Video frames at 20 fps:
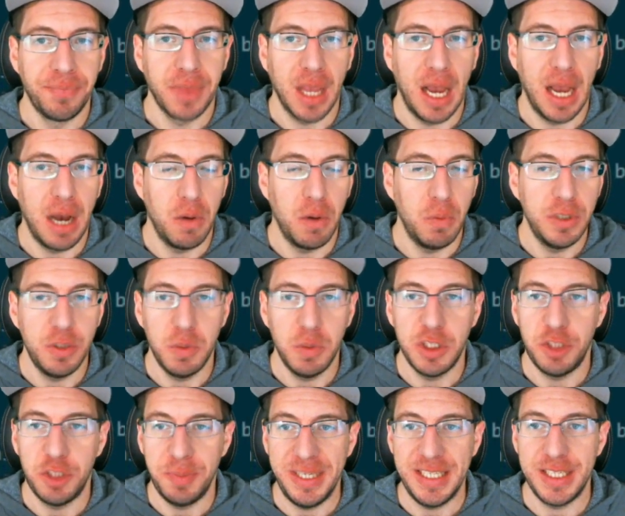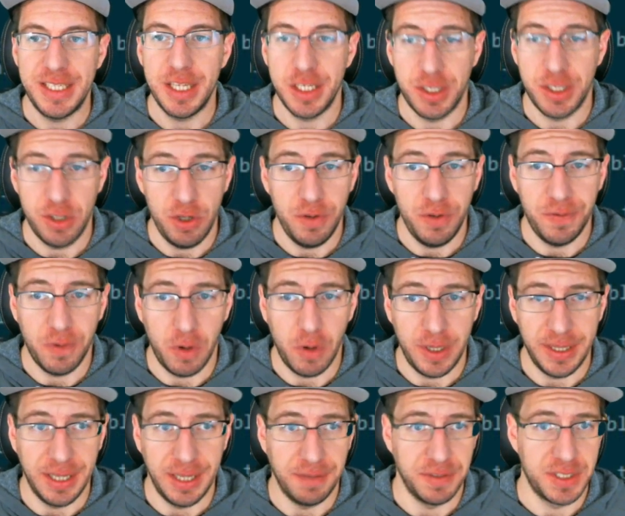which means there's new
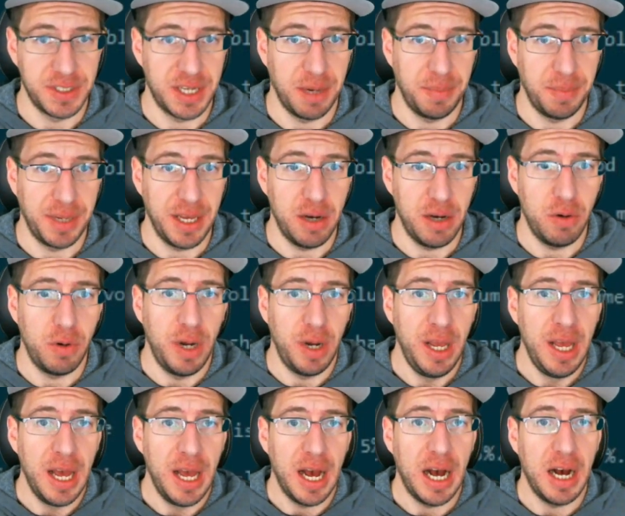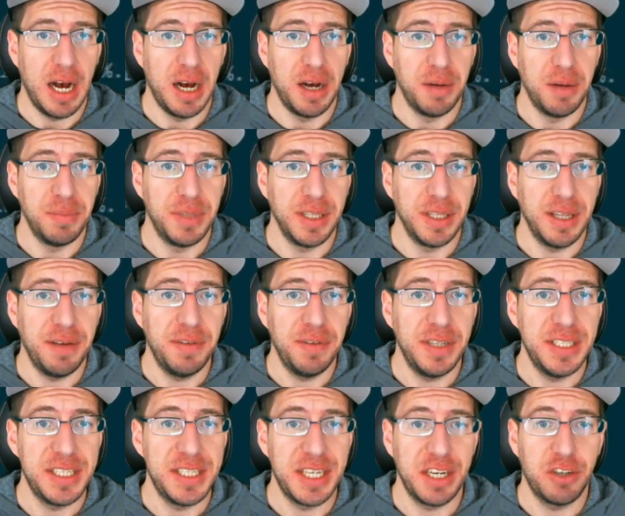void levels coming out. The level
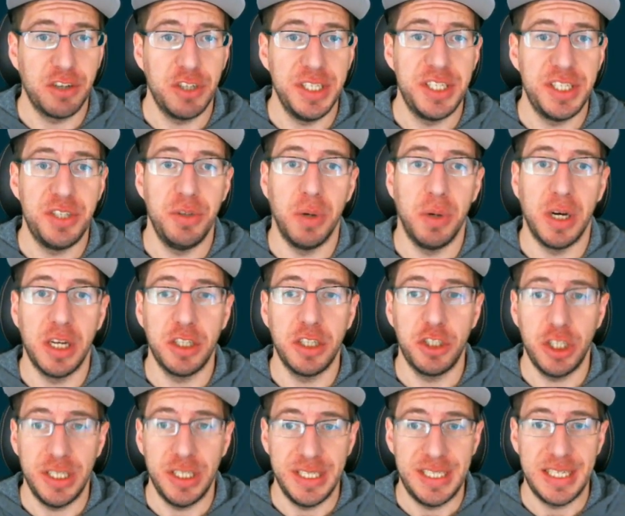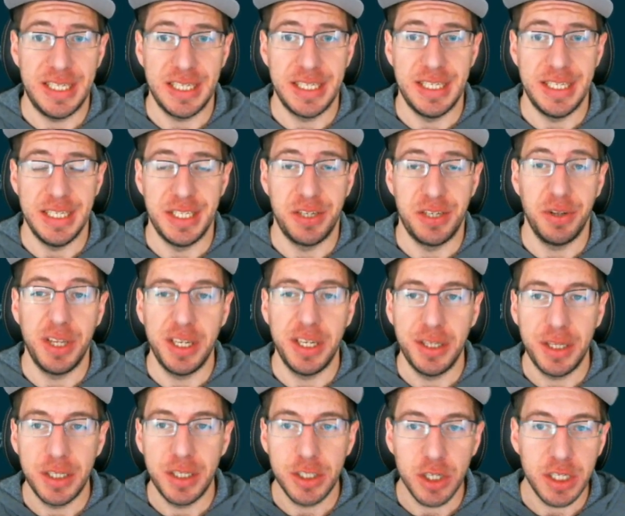is increased to 160. So
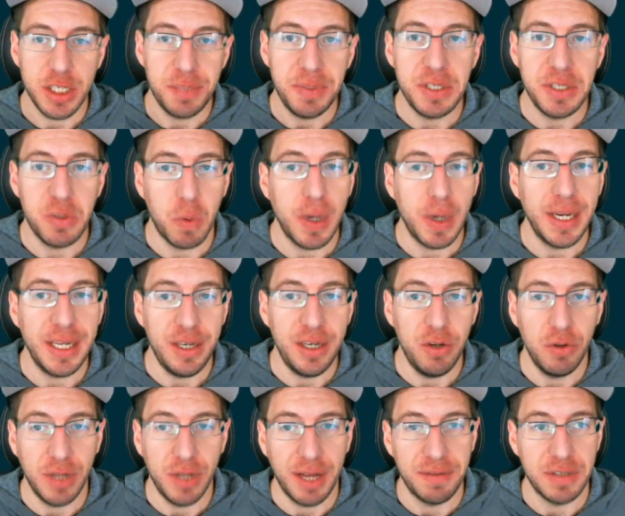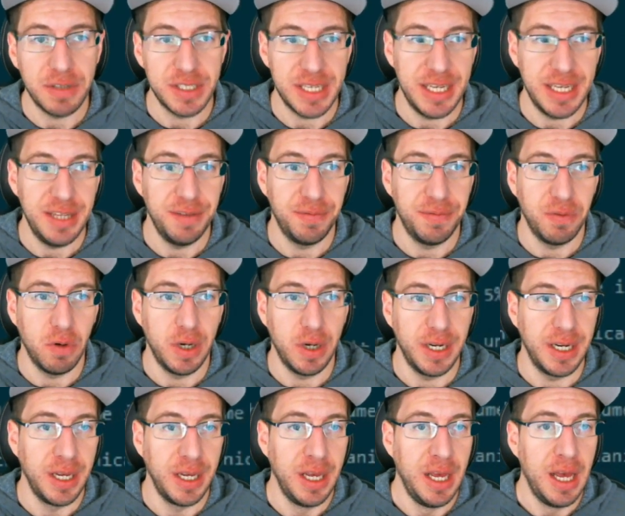there's going to be 20 new levels in the
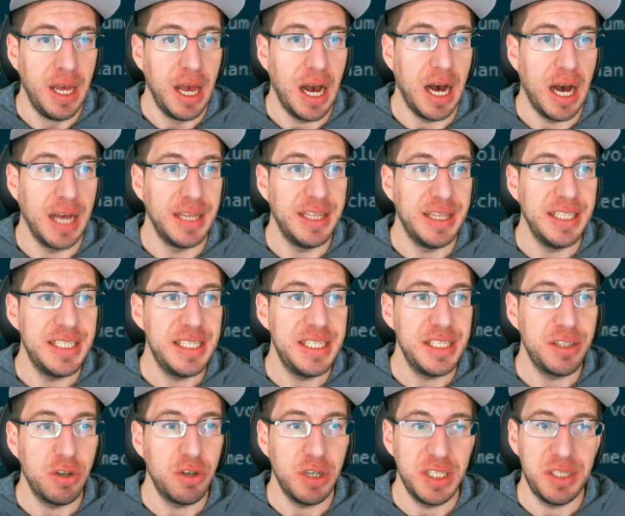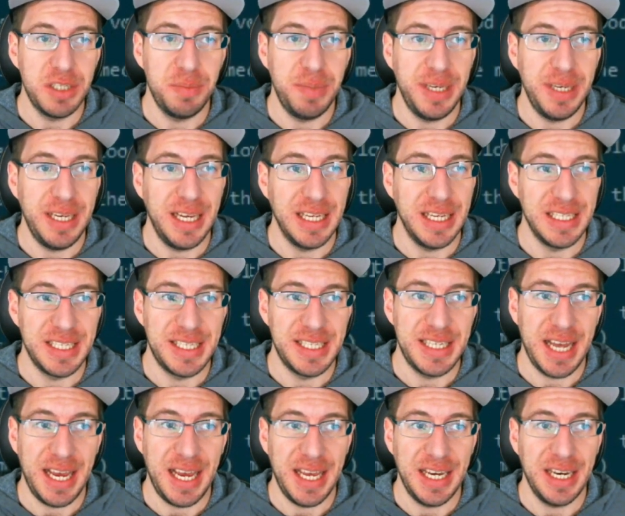void. This is going to be
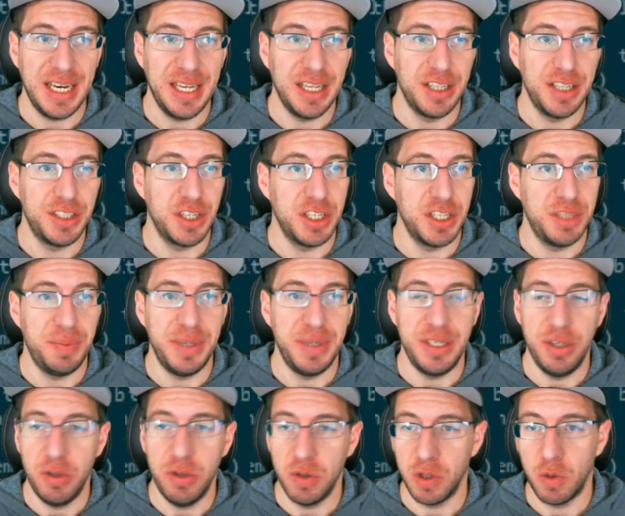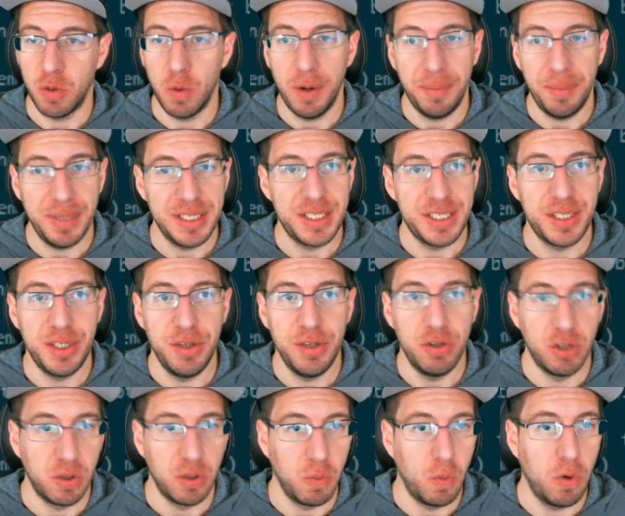insane. There's going to be new equipments, new
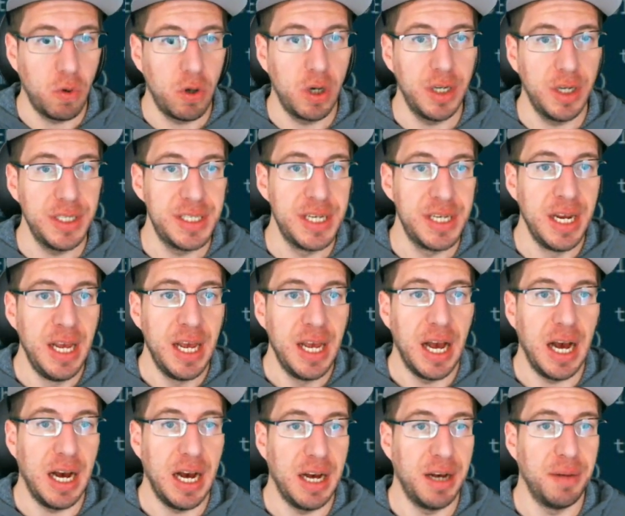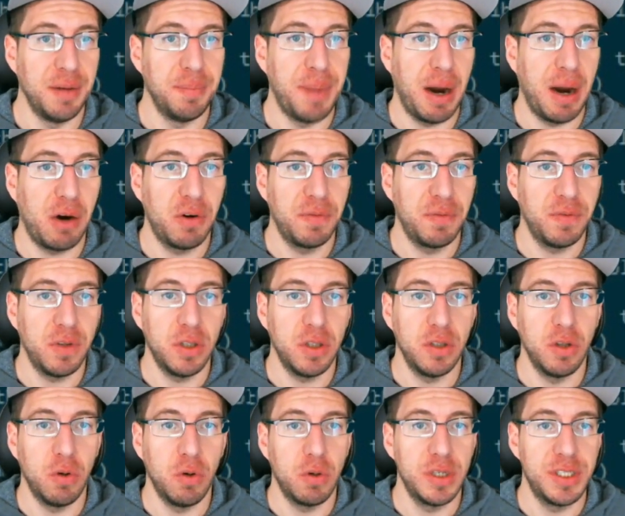rewards, powerful
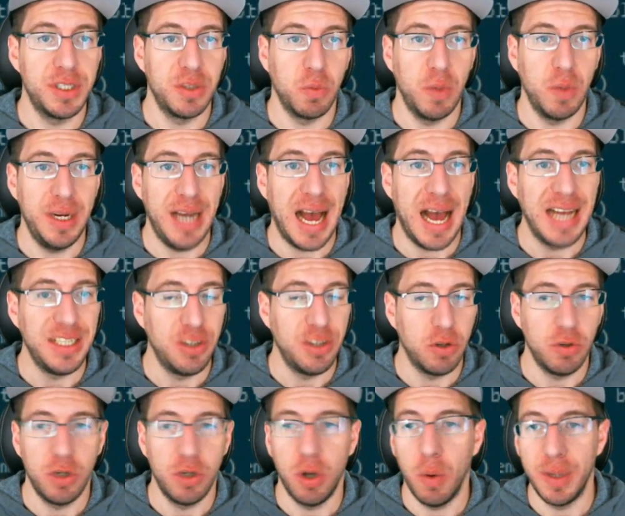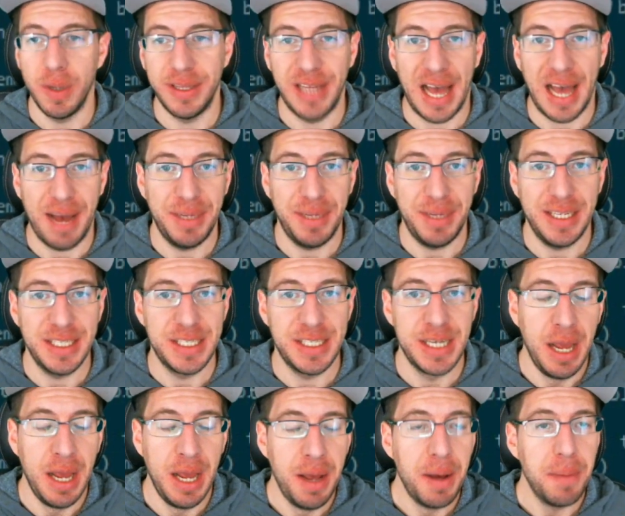Lord to win. I don't know what that means.
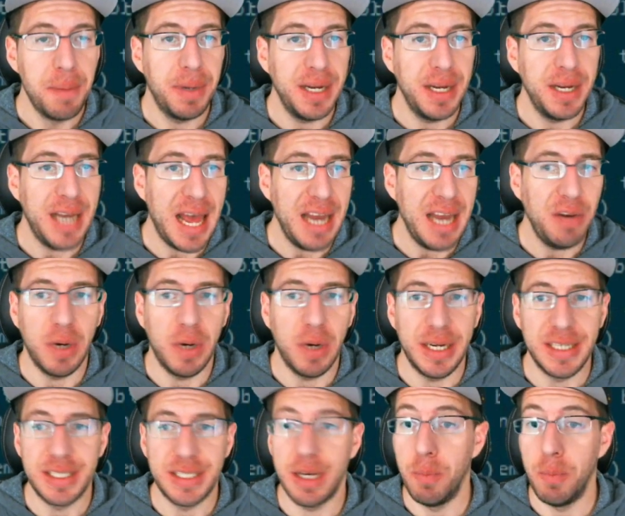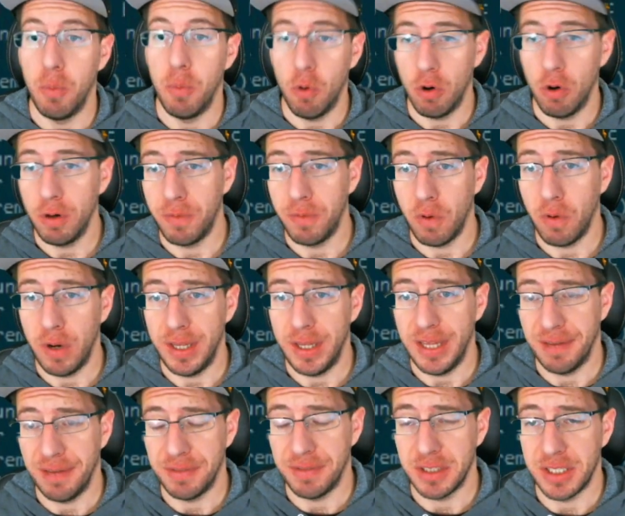But anyways, more void
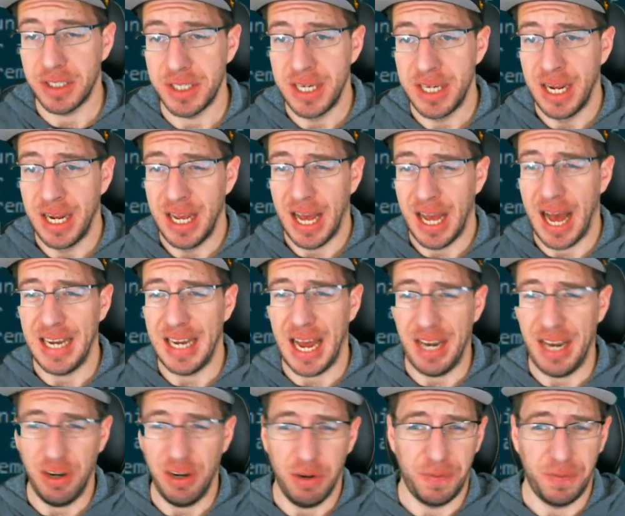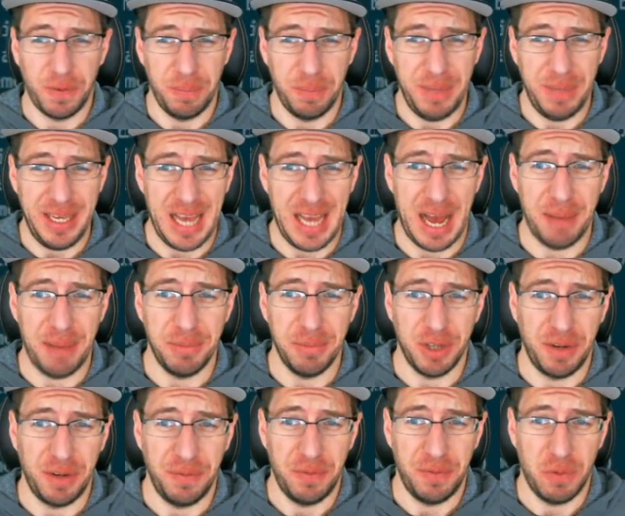levels. I know for me, I'm
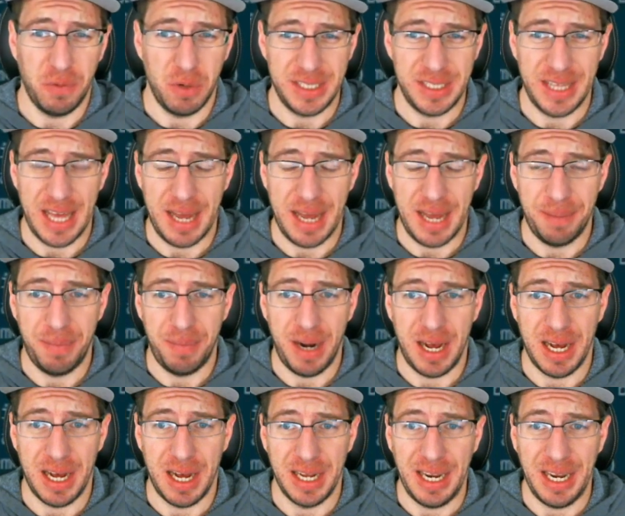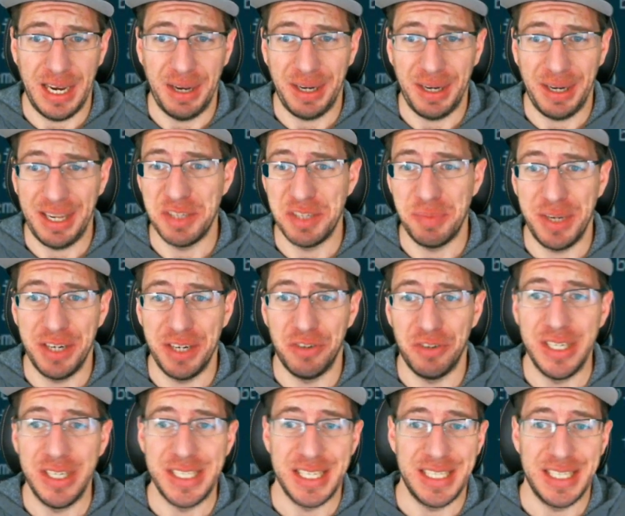looking forward to that, and it gives me a
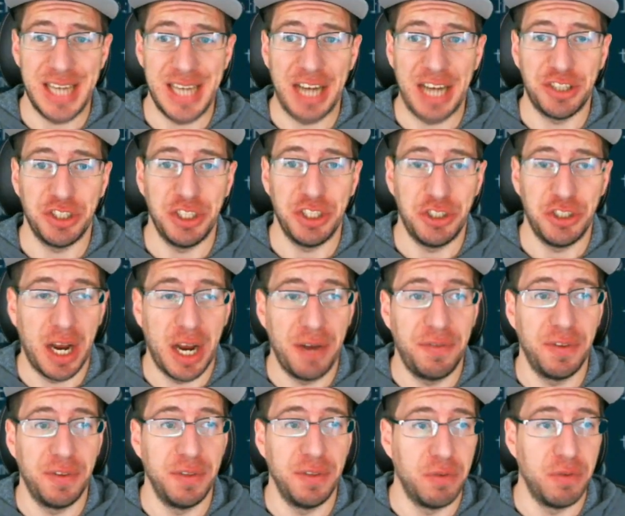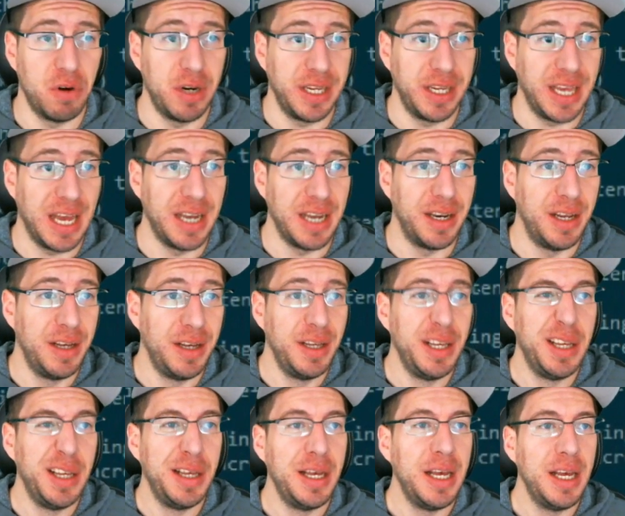reason to actually try for the void again.
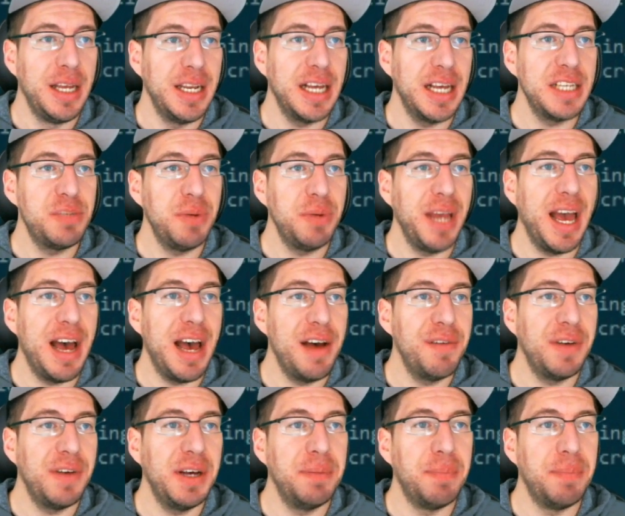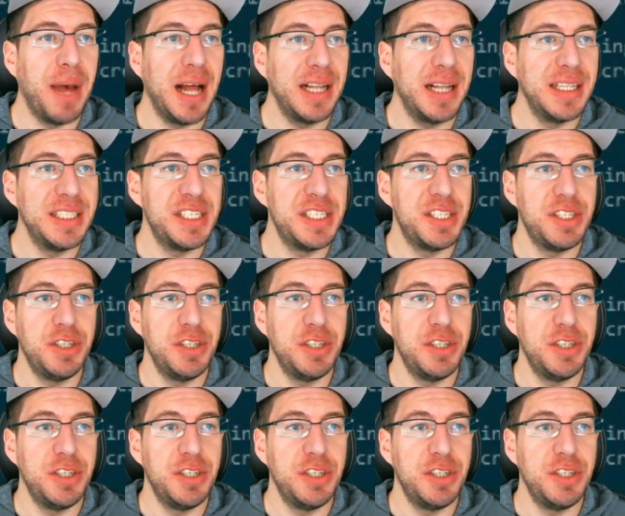Next, we have a balanced